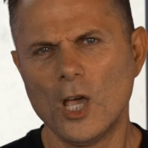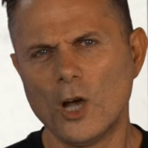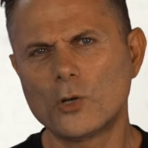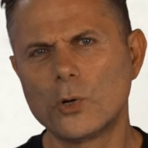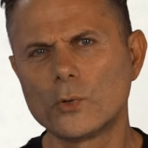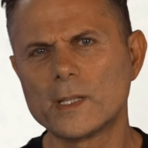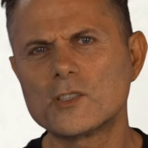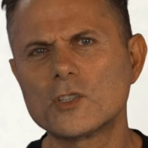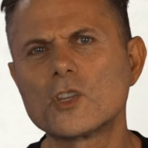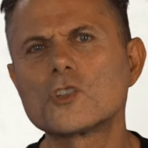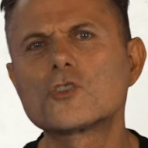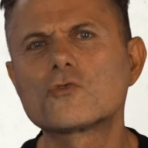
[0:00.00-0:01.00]
According to
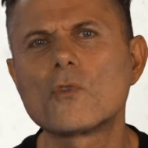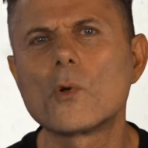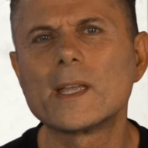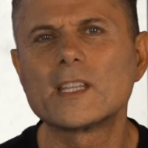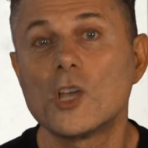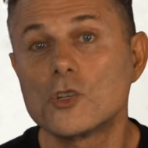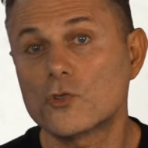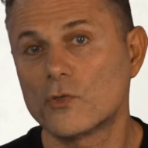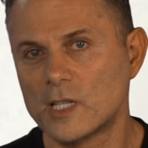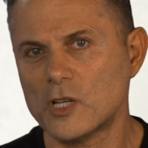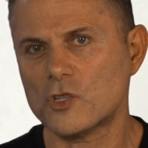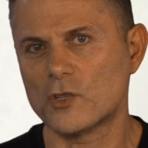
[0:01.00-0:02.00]
the Druid
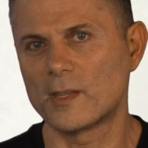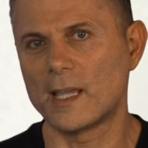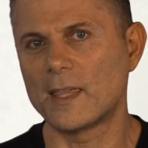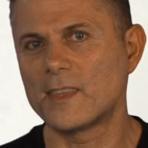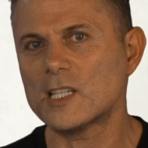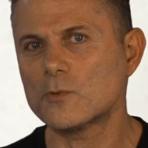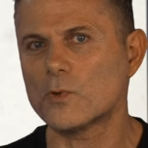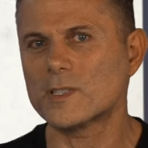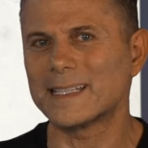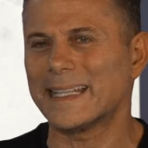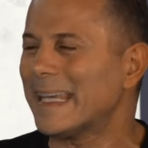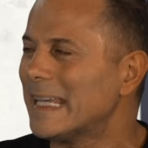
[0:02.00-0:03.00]
tradition, there, this was
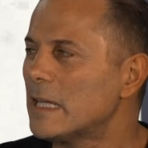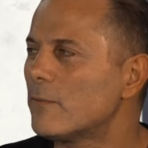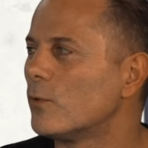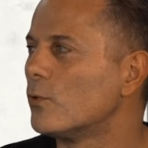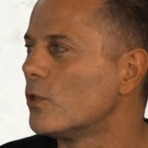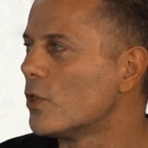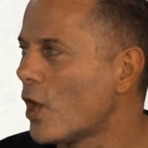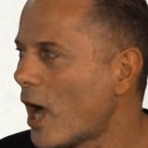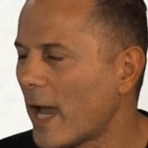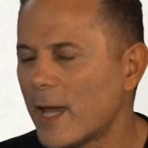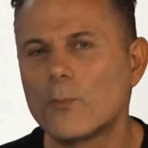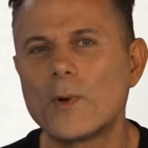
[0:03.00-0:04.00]
an evil
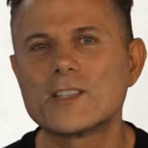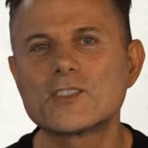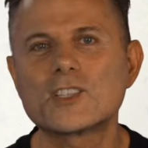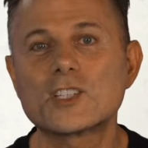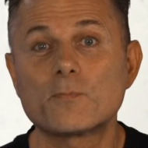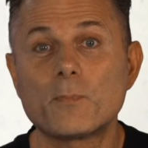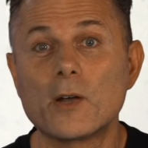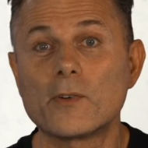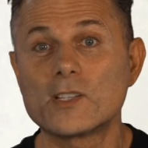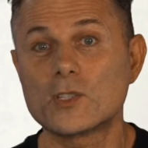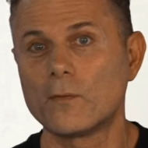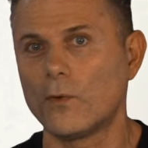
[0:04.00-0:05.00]
night when
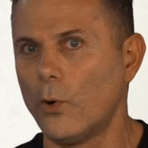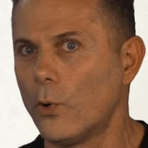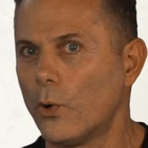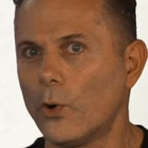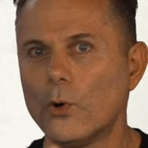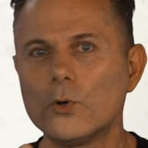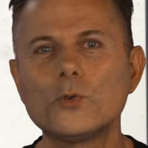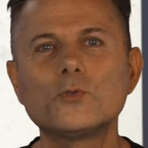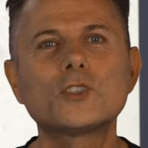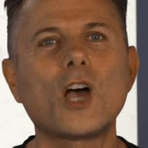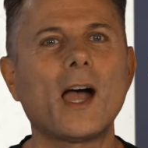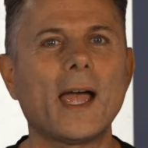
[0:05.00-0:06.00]
spirits of all who
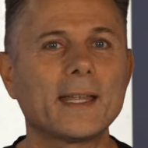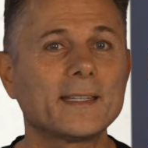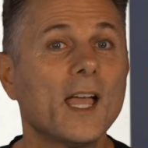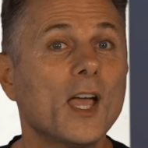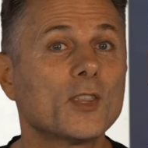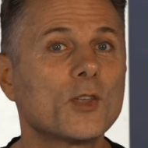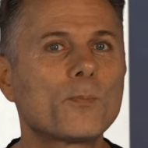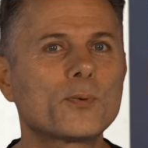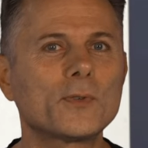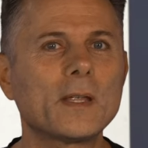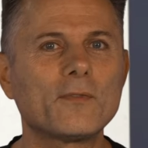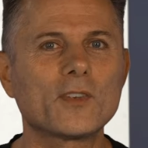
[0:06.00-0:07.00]
died the
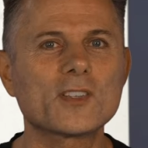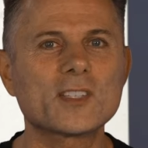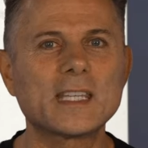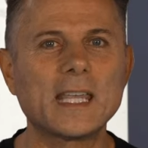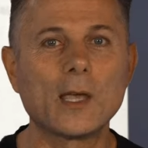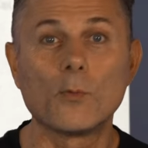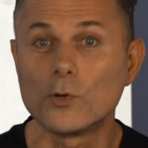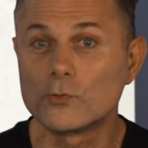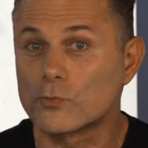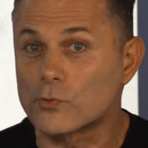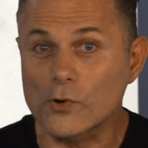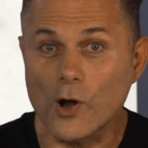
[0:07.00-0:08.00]
previous year would
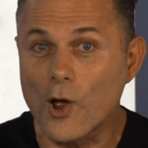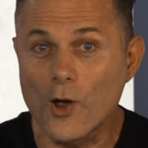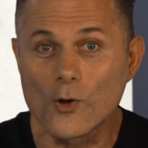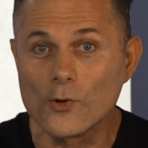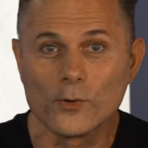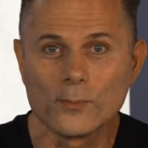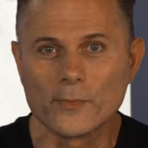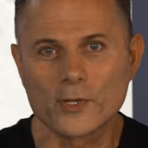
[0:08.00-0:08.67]
roam